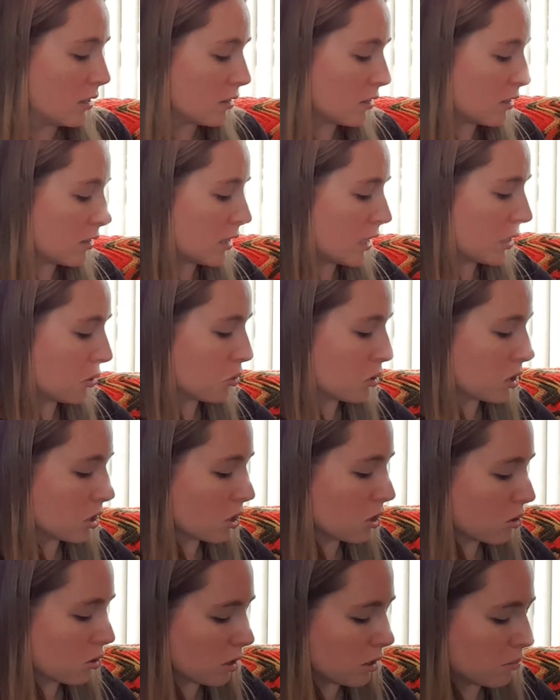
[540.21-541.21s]
that they would
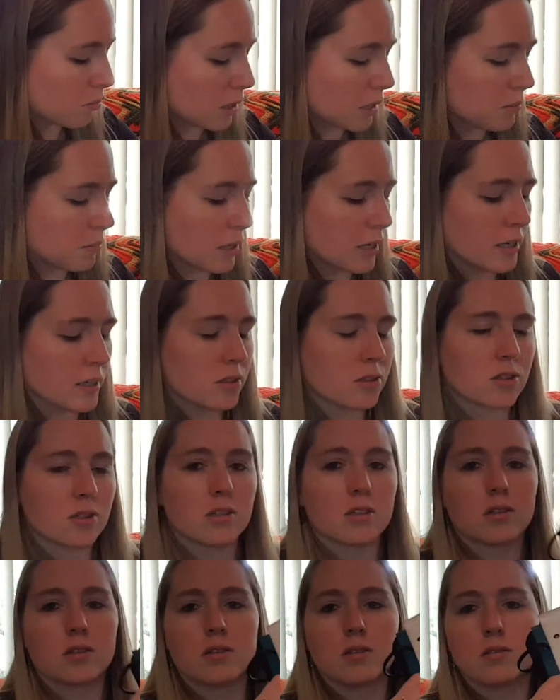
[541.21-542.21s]
go in my
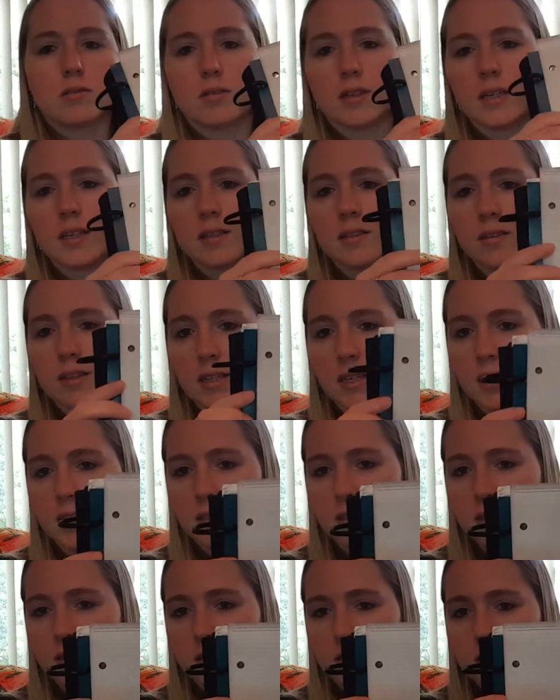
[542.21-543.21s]
binder like
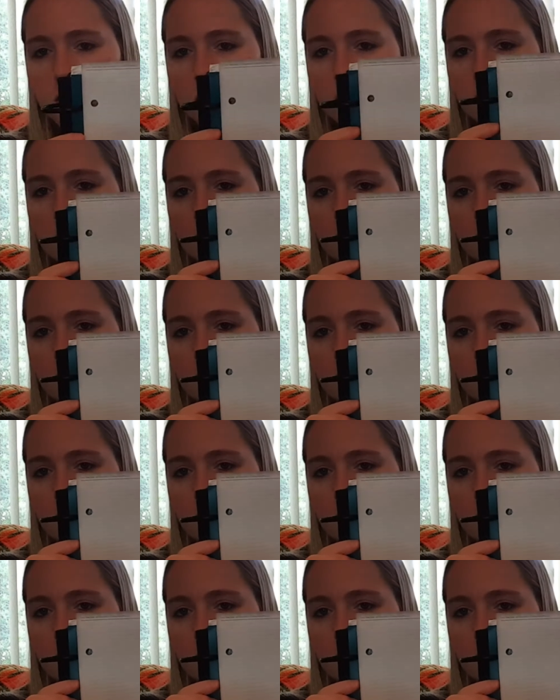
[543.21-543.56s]
this,